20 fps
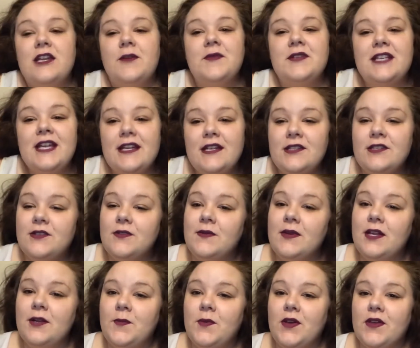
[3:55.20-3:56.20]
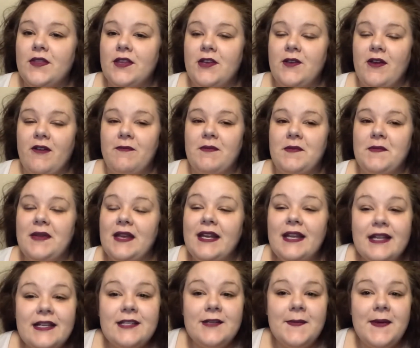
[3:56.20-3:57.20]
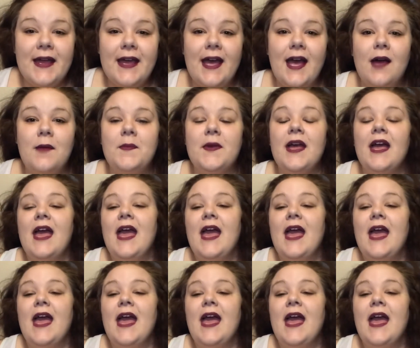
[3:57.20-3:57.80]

Number 10 is to read a book that you have been meaning to pick up,